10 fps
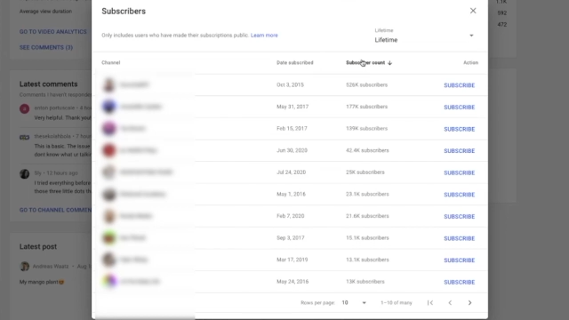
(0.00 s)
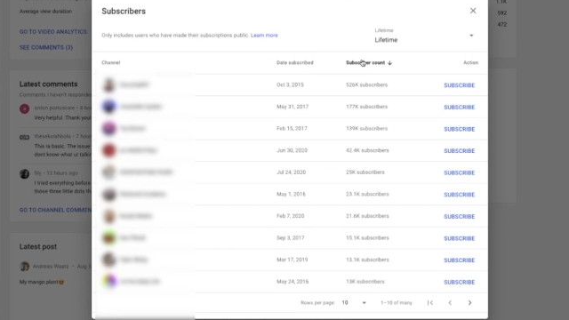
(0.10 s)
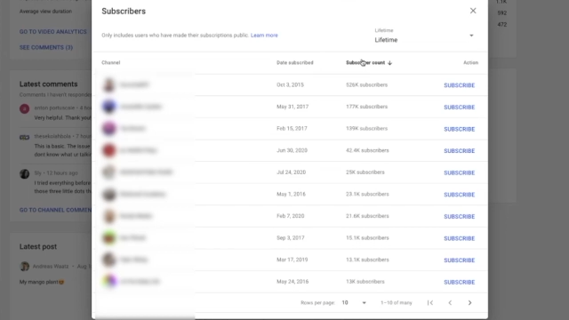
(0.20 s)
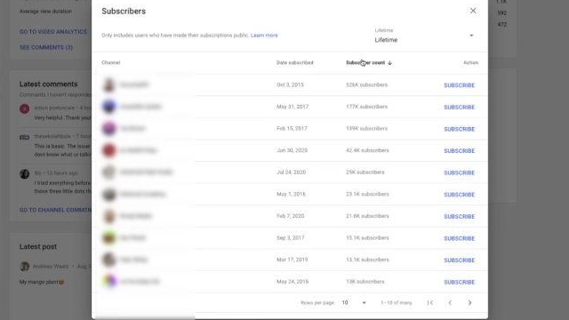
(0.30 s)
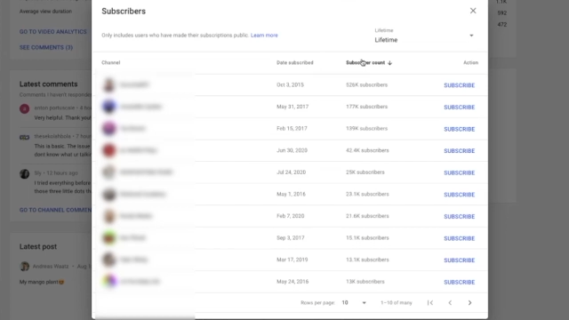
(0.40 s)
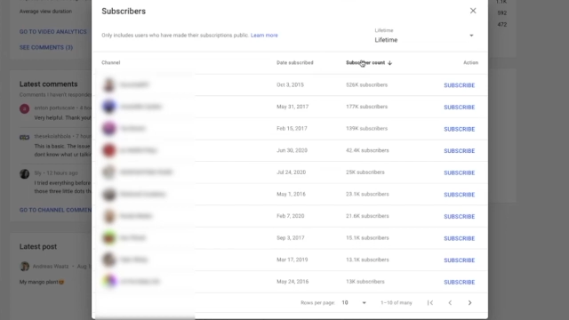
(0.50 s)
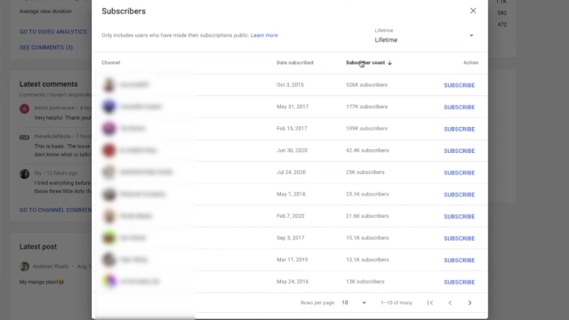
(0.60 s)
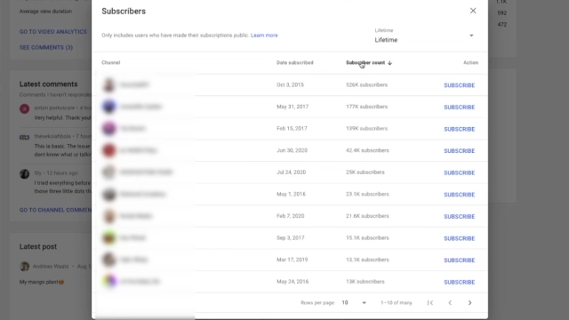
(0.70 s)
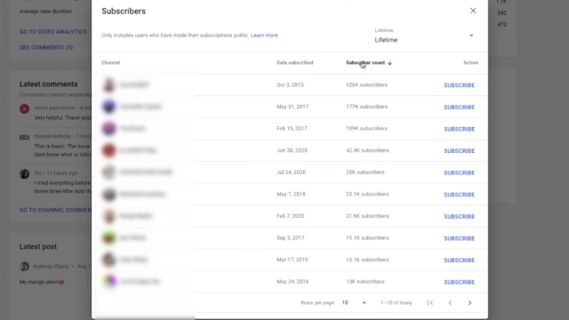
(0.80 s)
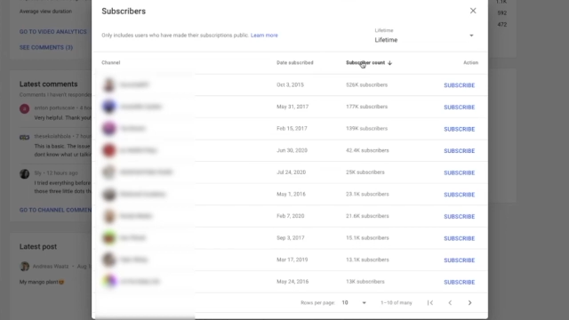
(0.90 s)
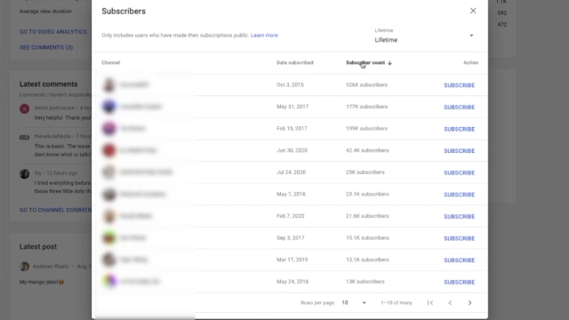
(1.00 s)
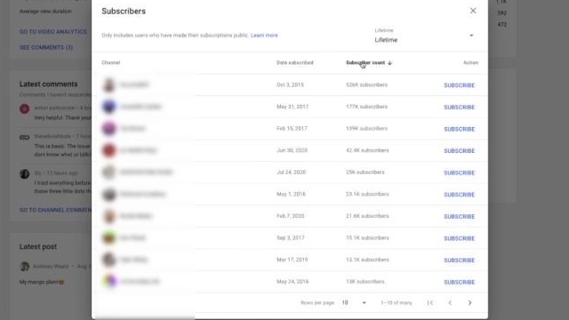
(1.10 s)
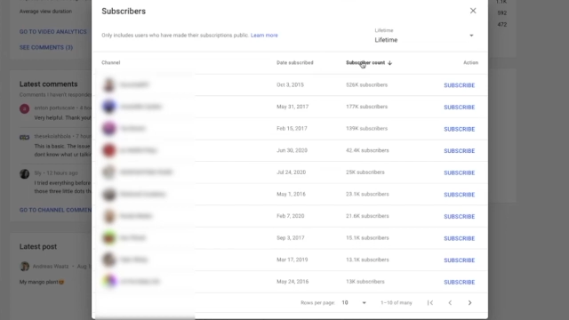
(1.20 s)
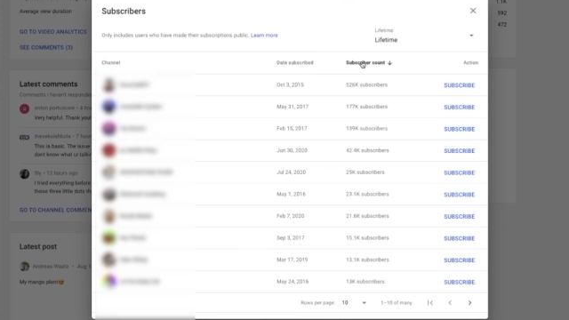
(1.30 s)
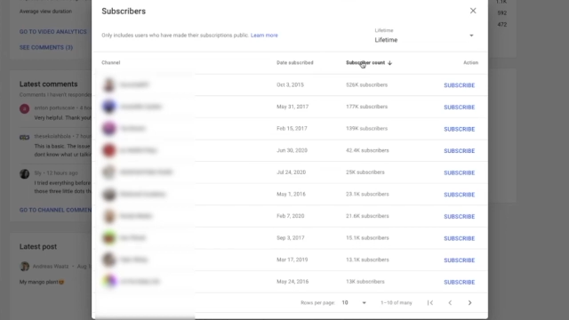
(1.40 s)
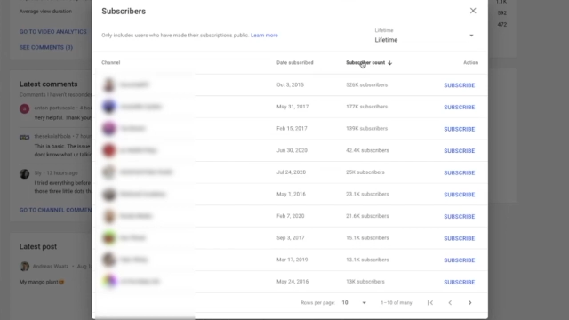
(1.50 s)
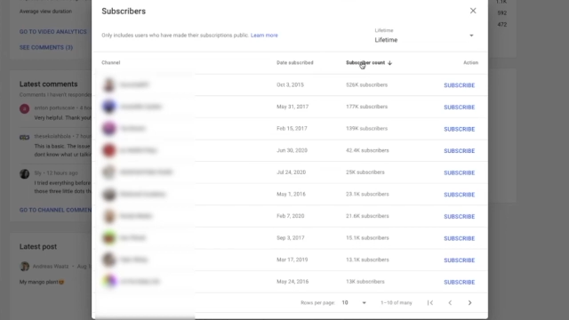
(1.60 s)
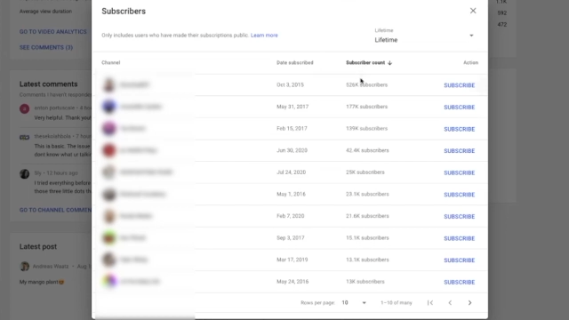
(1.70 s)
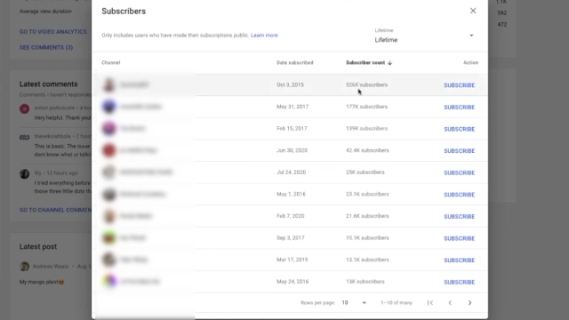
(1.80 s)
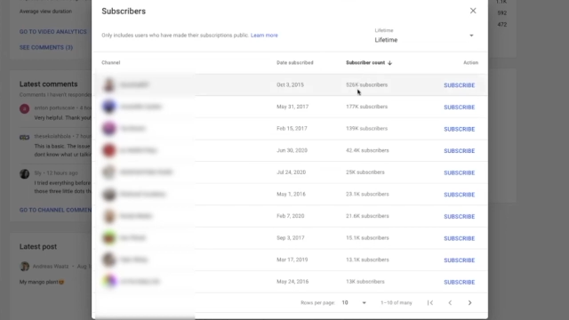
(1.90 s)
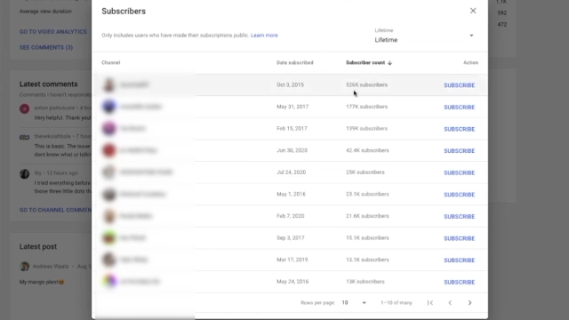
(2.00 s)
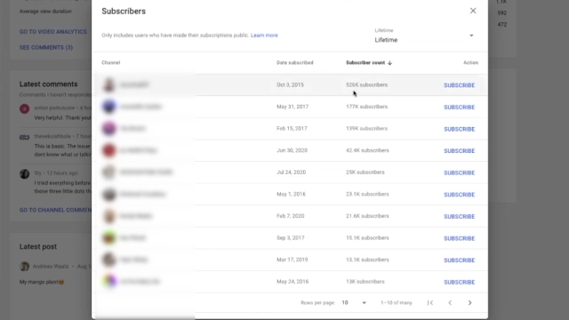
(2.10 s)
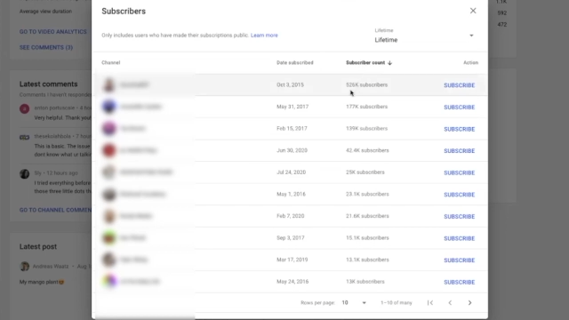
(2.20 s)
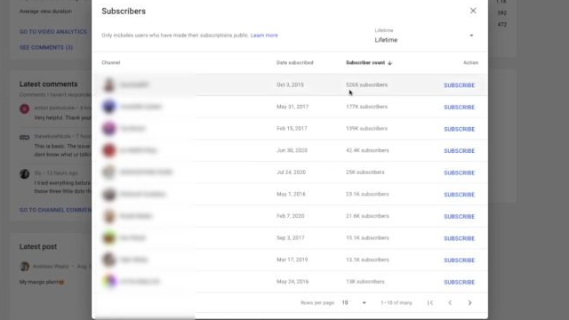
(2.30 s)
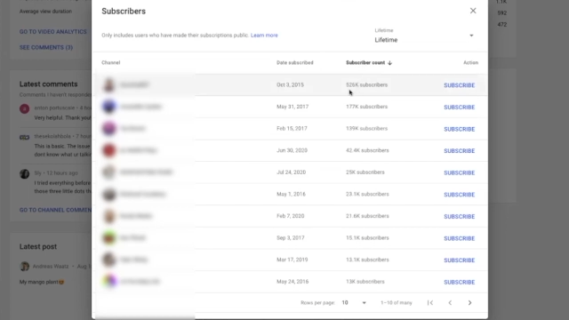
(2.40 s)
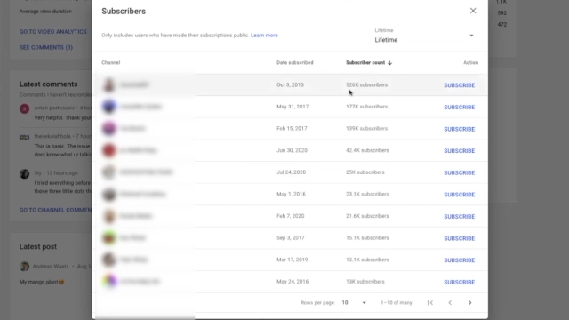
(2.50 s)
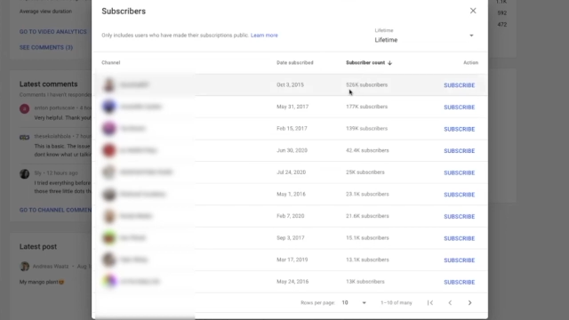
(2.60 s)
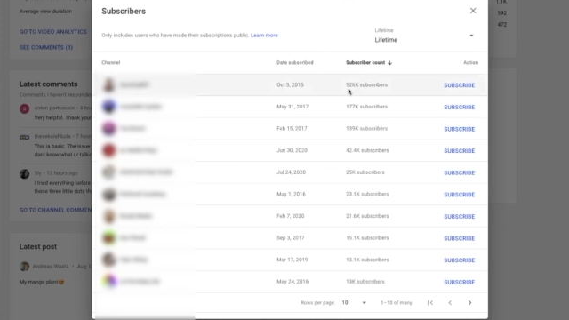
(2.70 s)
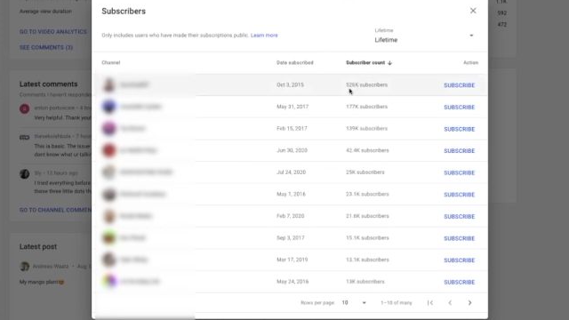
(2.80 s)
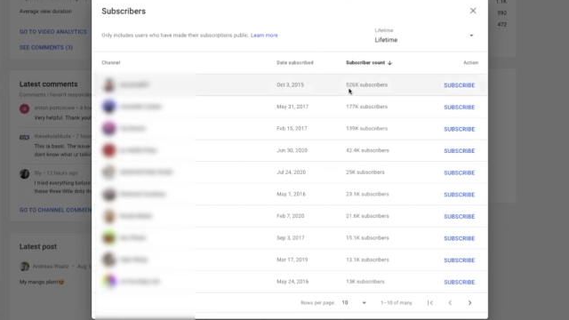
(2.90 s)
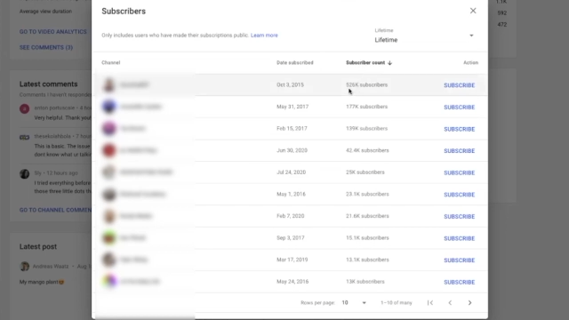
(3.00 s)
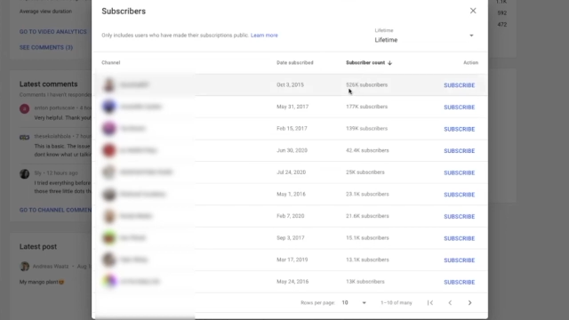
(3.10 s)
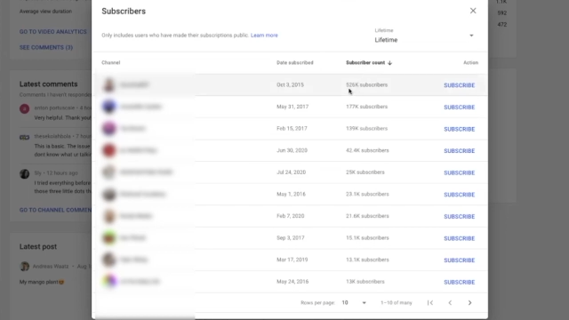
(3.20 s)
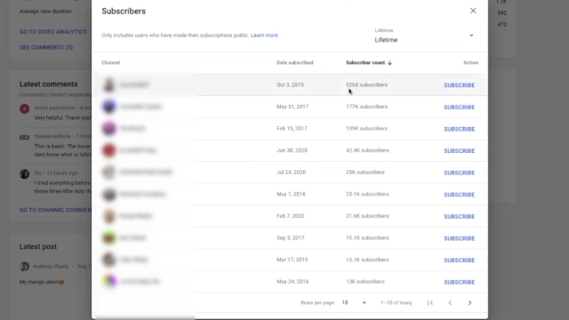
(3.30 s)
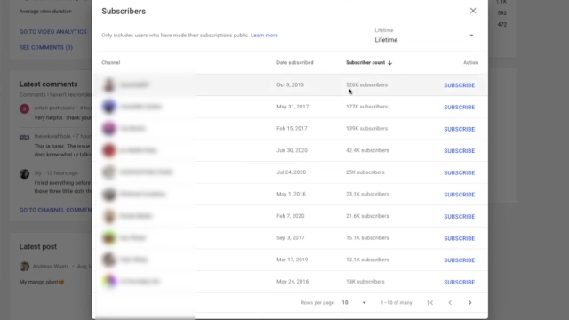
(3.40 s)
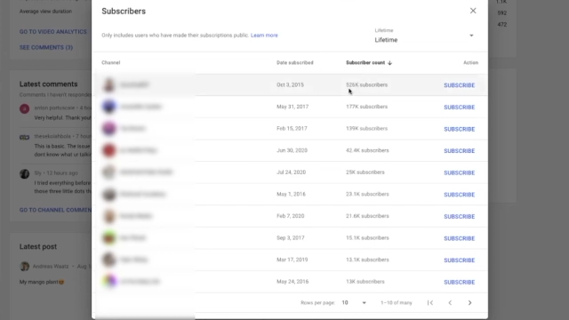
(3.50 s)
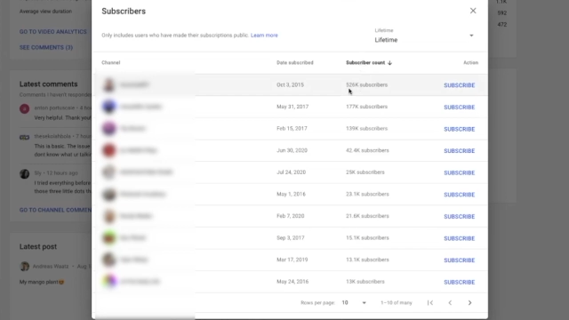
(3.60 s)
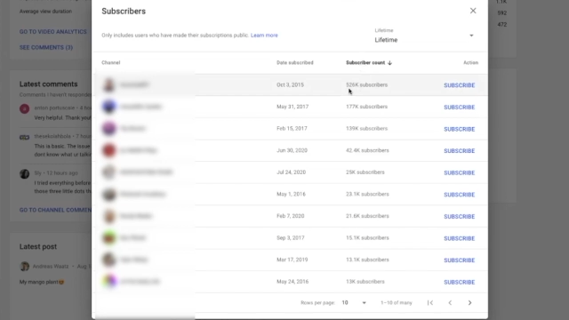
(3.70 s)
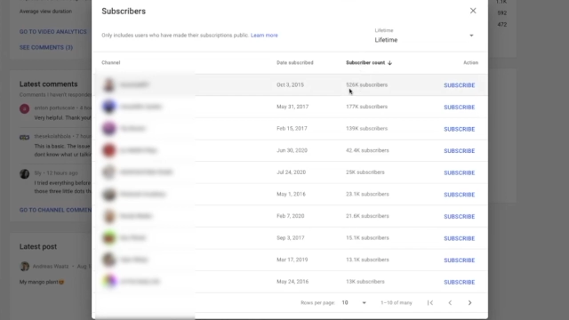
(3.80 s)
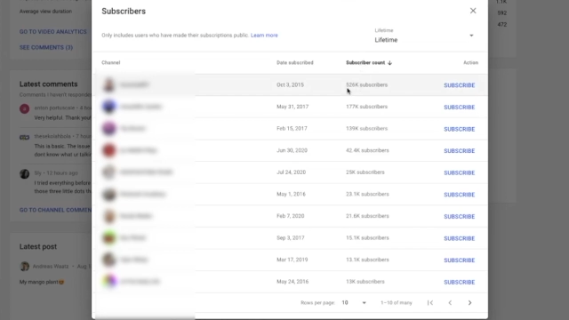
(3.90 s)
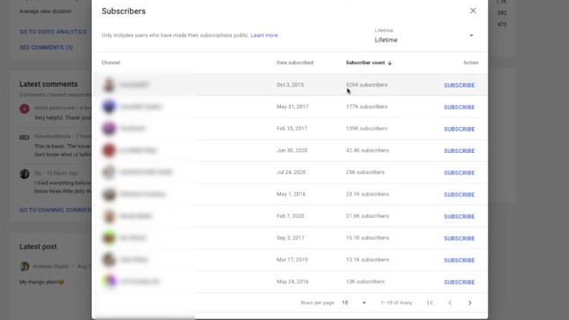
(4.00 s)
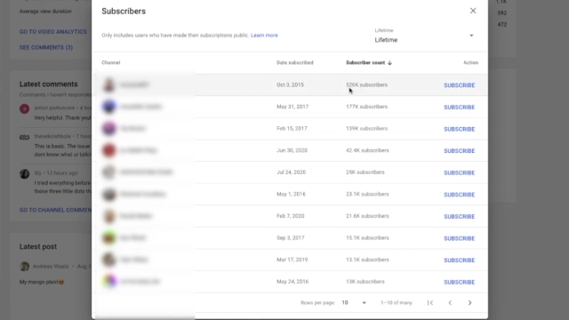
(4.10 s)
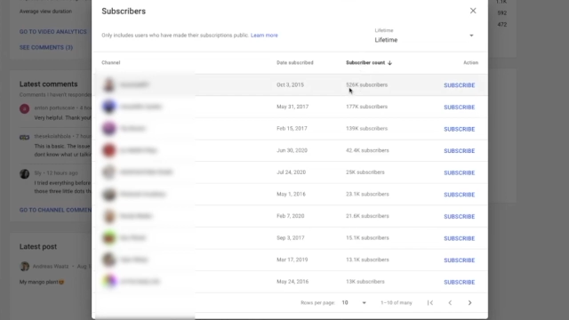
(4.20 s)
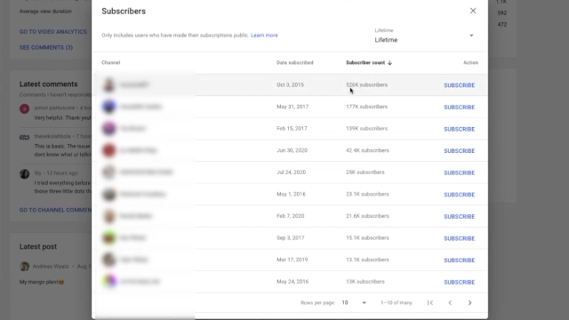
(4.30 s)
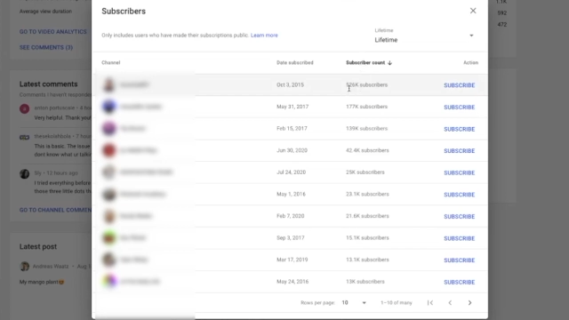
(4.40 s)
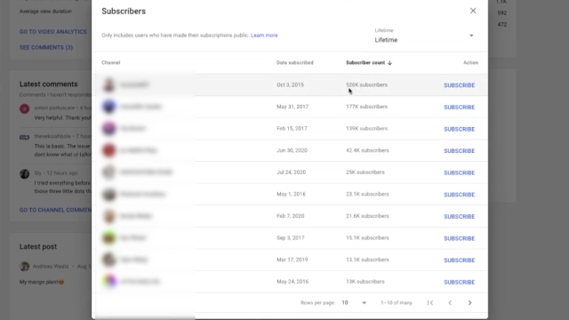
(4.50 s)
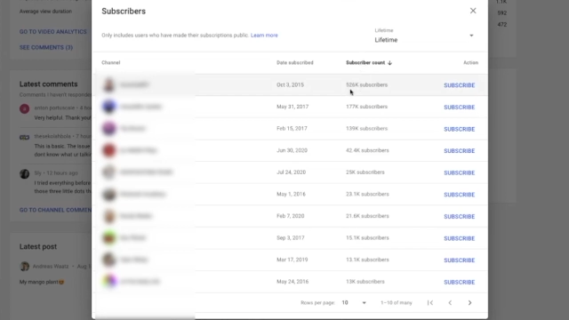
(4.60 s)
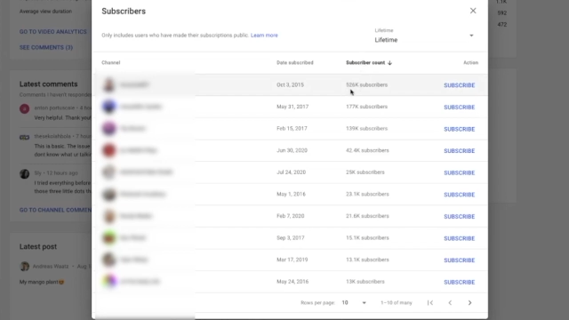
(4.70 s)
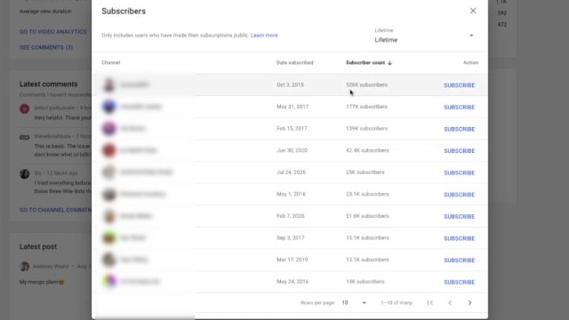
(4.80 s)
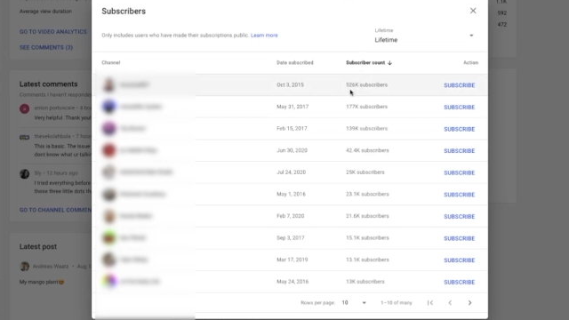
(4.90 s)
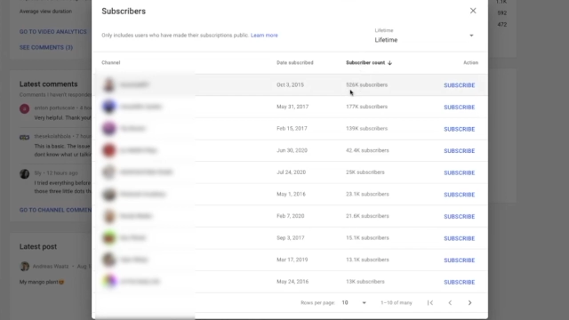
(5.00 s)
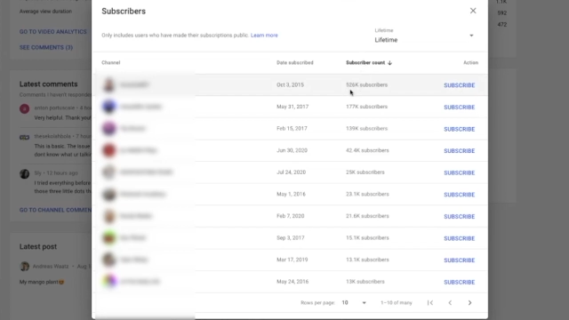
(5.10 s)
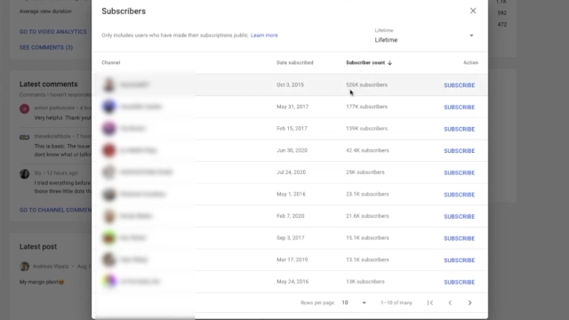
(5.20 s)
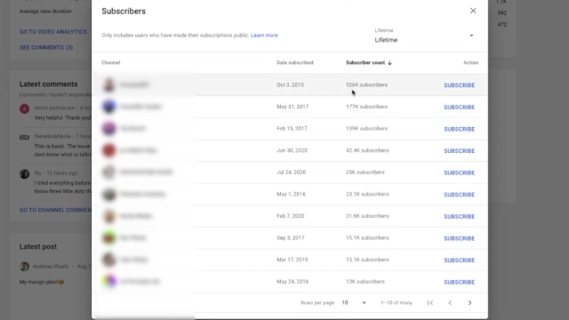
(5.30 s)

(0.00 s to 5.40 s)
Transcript: (no speaker visible)